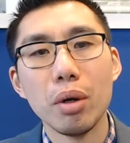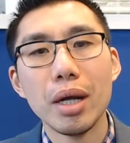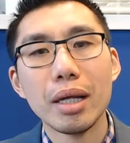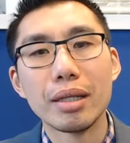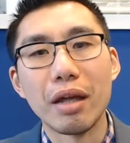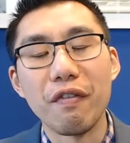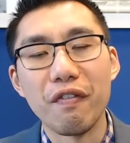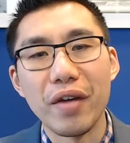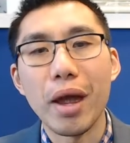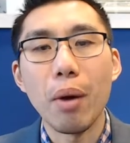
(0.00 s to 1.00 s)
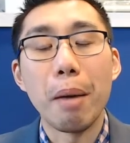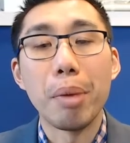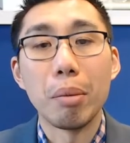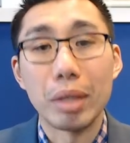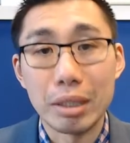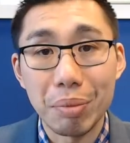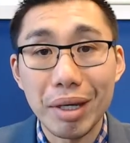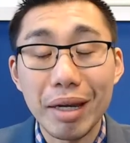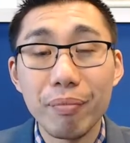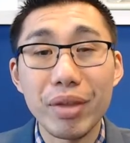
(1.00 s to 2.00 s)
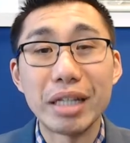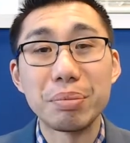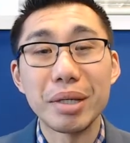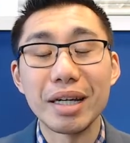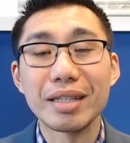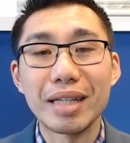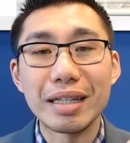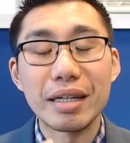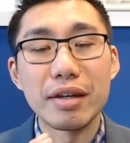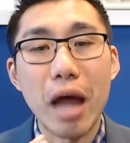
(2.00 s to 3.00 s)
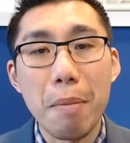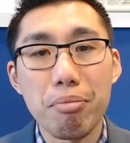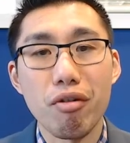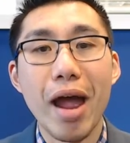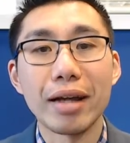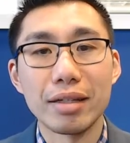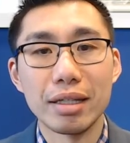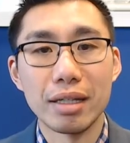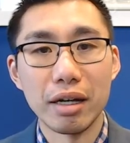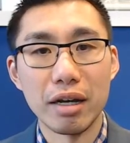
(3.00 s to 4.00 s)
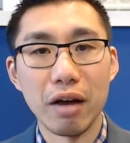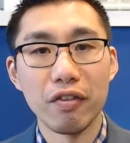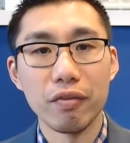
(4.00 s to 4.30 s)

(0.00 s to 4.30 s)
they fail at public speaking is because they did not practice enough.